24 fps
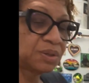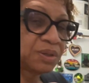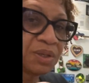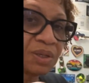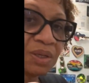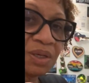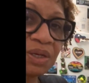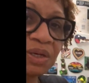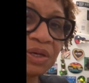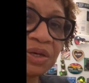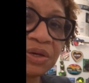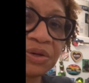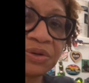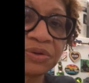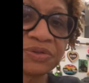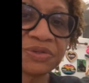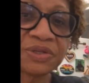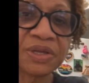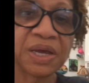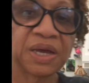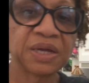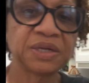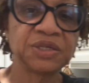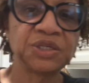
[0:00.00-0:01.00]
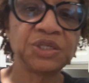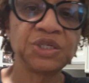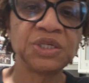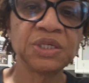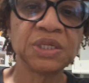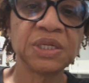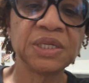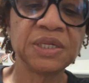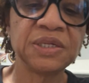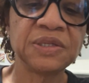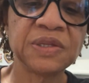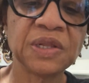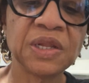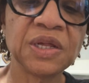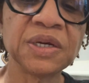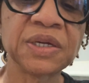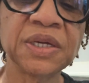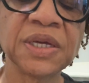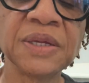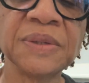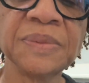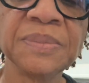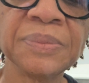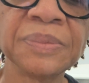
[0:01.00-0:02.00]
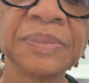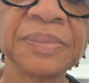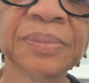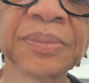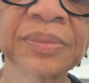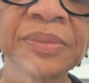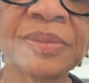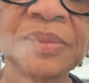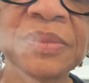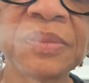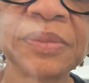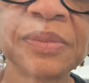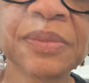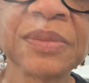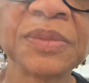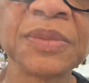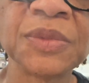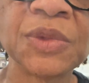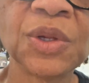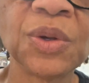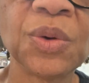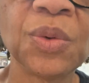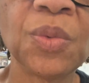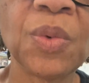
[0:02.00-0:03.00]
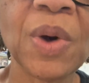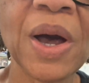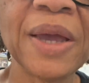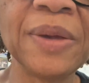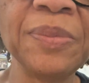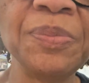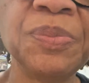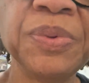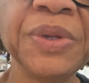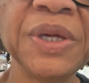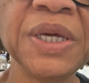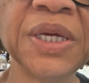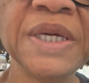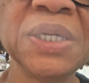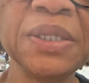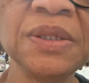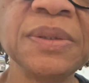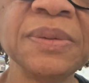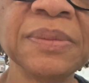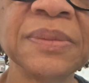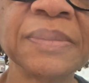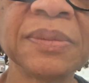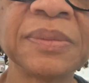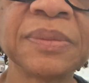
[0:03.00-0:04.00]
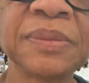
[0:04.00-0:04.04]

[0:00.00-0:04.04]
And here's how the chili's looking. White bean,